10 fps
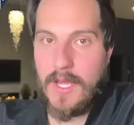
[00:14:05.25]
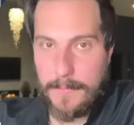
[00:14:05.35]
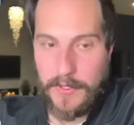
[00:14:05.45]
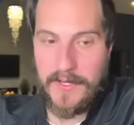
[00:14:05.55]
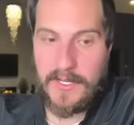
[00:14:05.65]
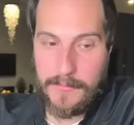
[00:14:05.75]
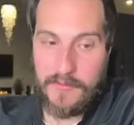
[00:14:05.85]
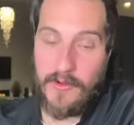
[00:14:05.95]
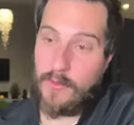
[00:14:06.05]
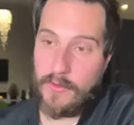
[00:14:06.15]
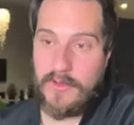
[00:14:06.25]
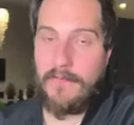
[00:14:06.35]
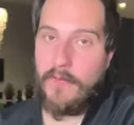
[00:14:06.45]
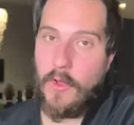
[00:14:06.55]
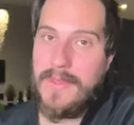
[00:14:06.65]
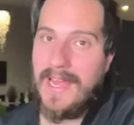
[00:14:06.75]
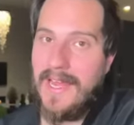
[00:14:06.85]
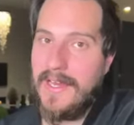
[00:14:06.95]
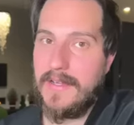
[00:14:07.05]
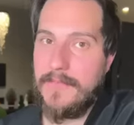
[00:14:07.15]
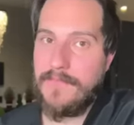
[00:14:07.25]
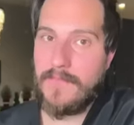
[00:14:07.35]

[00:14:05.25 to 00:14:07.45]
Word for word: upgrading and upgrading. They're going to fall behind.